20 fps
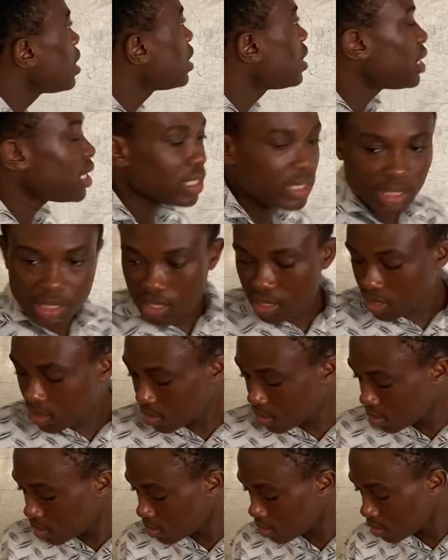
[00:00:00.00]
Let's
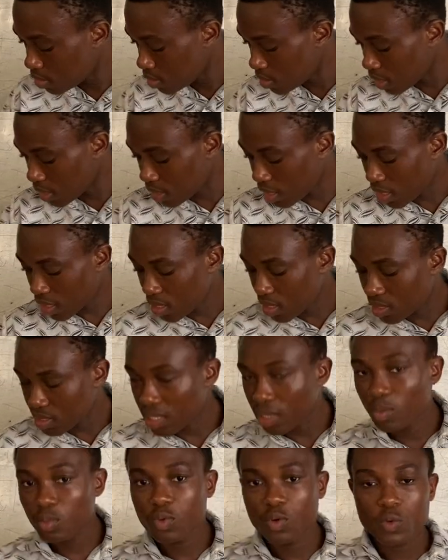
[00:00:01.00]
take the third
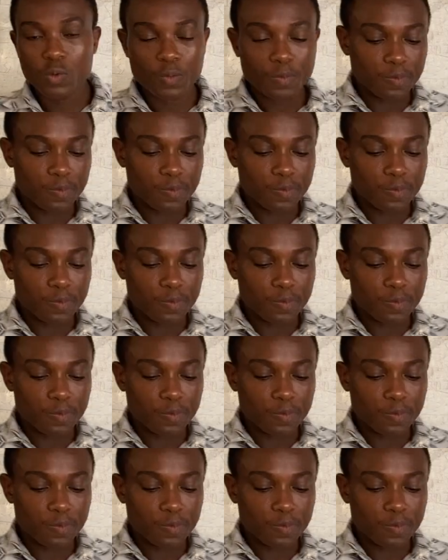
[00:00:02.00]
example.